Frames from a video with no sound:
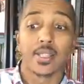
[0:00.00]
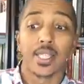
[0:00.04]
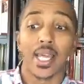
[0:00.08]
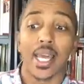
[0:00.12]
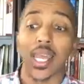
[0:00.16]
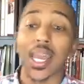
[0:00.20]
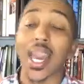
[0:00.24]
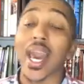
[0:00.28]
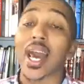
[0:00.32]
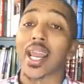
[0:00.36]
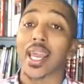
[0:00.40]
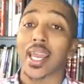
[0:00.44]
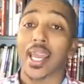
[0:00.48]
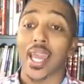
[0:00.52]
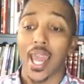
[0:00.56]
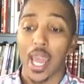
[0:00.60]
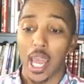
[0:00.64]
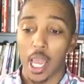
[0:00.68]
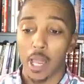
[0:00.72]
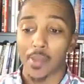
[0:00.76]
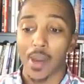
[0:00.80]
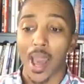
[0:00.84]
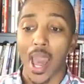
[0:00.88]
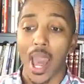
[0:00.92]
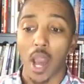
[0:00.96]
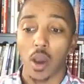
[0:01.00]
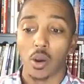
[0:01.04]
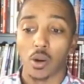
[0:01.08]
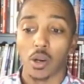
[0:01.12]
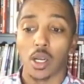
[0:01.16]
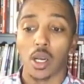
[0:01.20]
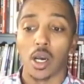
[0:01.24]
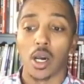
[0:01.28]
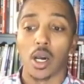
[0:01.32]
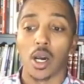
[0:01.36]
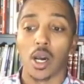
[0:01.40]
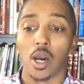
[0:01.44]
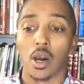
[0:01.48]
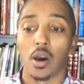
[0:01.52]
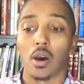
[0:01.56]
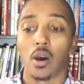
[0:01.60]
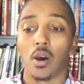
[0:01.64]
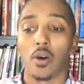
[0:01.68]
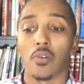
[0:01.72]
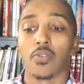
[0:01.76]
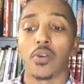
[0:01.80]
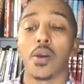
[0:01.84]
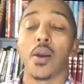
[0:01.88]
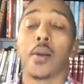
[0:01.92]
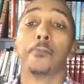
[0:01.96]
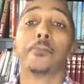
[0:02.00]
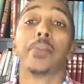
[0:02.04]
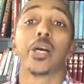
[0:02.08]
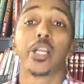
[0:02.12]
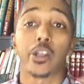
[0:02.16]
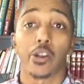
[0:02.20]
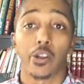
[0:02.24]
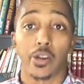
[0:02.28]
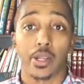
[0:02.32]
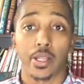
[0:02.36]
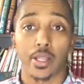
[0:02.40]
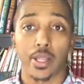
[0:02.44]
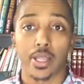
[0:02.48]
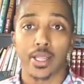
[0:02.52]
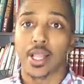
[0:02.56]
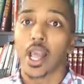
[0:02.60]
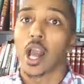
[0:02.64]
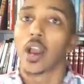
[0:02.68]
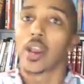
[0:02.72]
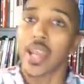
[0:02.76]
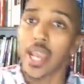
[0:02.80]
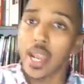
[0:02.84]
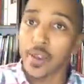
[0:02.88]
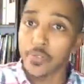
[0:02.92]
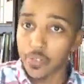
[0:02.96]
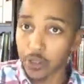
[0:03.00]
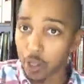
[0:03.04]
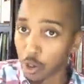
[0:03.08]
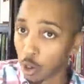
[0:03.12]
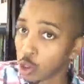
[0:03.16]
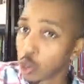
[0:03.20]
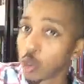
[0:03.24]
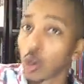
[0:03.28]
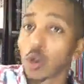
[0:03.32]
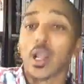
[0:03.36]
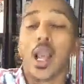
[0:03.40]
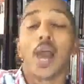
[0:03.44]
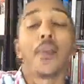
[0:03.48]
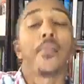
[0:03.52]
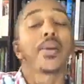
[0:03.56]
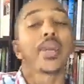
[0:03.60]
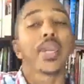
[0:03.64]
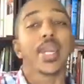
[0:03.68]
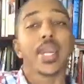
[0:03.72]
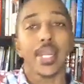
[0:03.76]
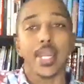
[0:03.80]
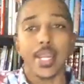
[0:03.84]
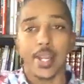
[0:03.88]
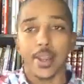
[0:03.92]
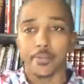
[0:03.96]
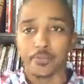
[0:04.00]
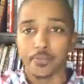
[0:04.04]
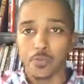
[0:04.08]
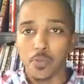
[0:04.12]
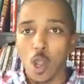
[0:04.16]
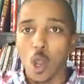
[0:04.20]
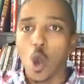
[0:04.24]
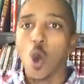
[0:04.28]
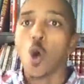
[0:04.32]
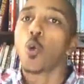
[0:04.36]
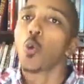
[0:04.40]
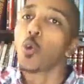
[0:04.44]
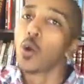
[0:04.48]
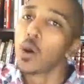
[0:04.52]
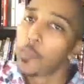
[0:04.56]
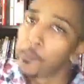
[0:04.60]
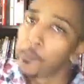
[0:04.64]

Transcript: that kind of came out of modernity. Now again, for those who are coming in, we're